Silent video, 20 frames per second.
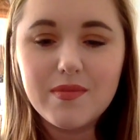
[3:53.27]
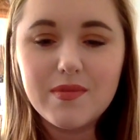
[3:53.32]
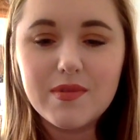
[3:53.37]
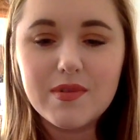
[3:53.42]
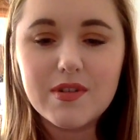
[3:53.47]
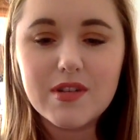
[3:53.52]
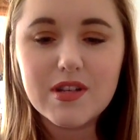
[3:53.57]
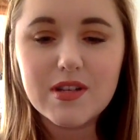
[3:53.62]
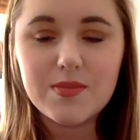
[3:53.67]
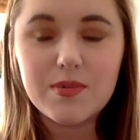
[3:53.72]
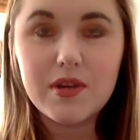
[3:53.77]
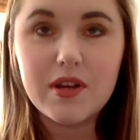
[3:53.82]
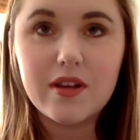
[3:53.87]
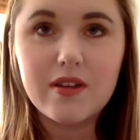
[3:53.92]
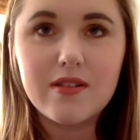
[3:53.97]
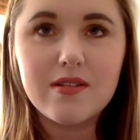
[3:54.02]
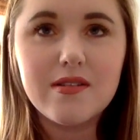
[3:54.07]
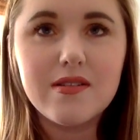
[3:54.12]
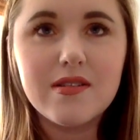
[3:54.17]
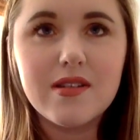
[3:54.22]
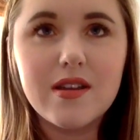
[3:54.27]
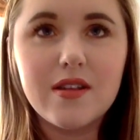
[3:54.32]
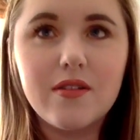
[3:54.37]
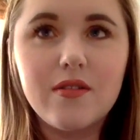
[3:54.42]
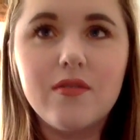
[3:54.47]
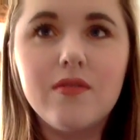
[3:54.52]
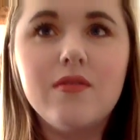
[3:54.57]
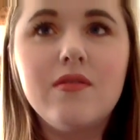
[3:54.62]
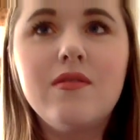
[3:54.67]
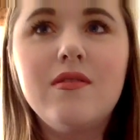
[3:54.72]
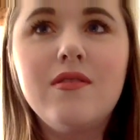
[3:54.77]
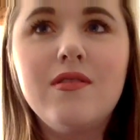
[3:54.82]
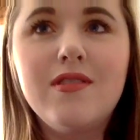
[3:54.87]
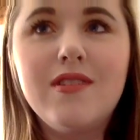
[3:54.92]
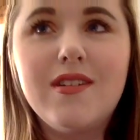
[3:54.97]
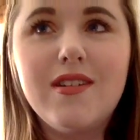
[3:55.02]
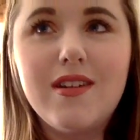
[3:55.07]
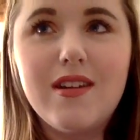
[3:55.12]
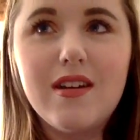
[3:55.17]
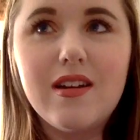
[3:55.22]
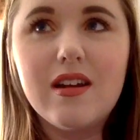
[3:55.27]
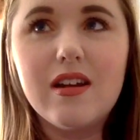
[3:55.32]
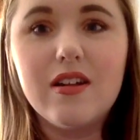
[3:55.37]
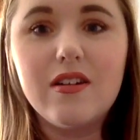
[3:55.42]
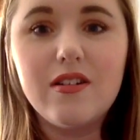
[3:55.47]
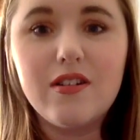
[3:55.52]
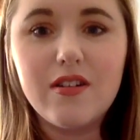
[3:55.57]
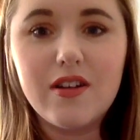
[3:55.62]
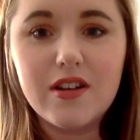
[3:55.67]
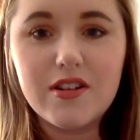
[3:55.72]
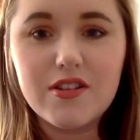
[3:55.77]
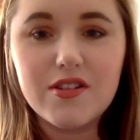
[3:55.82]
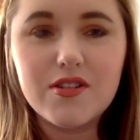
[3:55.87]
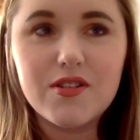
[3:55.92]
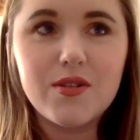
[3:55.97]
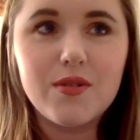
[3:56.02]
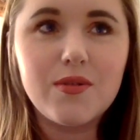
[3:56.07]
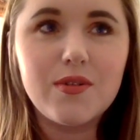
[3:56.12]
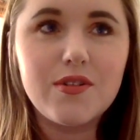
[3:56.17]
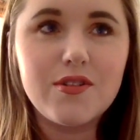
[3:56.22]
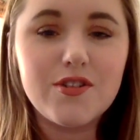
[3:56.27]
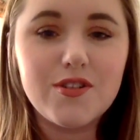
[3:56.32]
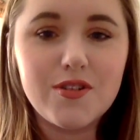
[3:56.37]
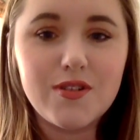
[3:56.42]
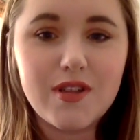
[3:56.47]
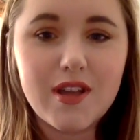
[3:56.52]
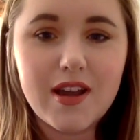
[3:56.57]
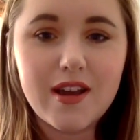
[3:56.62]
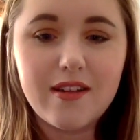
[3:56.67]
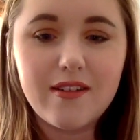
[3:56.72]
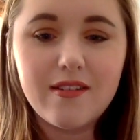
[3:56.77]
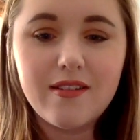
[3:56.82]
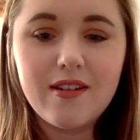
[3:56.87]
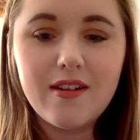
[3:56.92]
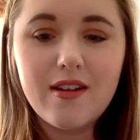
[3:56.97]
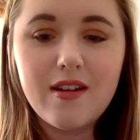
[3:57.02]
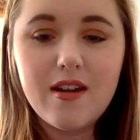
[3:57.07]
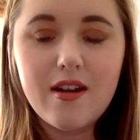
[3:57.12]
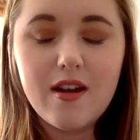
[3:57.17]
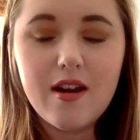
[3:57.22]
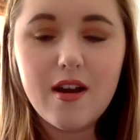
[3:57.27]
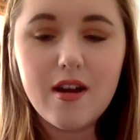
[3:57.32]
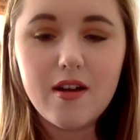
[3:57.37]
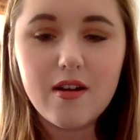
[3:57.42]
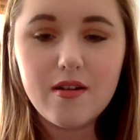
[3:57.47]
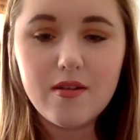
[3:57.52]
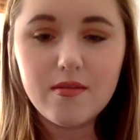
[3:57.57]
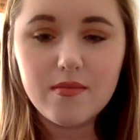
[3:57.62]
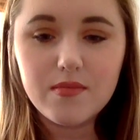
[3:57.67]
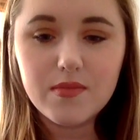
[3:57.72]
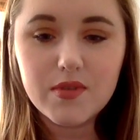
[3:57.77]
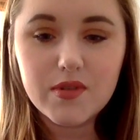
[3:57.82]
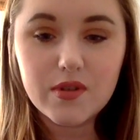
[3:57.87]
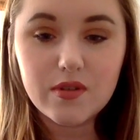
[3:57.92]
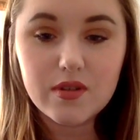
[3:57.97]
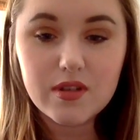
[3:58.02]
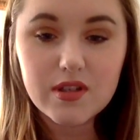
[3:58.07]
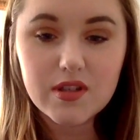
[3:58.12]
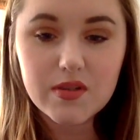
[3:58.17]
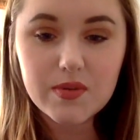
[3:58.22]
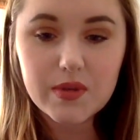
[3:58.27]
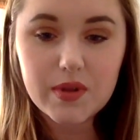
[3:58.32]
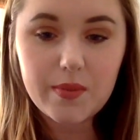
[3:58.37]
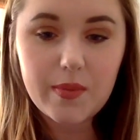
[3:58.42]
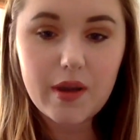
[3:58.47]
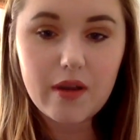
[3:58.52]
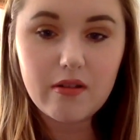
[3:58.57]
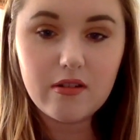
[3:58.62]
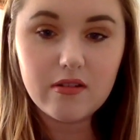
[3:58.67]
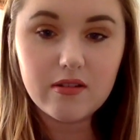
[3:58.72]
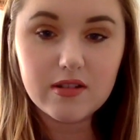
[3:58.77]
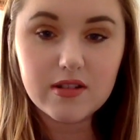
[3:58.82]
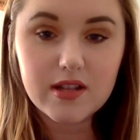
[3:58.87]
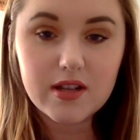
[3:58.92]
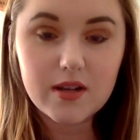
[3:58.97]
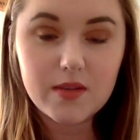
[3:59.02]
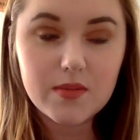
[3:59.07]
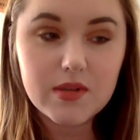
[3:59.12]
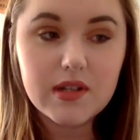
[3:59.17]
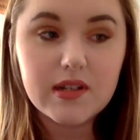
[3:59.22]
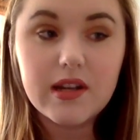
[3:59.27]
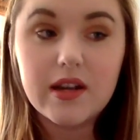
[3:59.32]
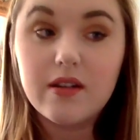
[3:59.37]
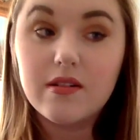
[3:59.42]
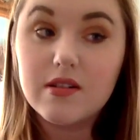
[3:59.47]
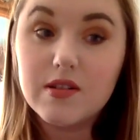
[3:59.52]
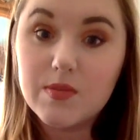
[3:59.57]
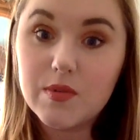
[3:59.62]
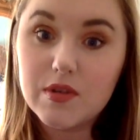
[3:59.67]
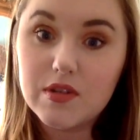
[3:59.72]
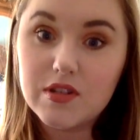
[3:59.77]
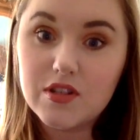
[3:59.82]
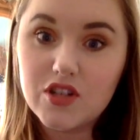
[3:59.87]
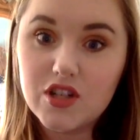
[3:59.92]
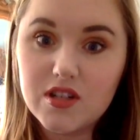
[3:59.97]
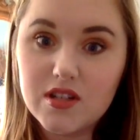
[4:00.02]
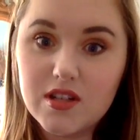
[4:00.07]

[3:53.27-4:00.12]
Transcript: Just because I don't know, I just don't want to show that. So this is what the palette looks like upside down. It smells just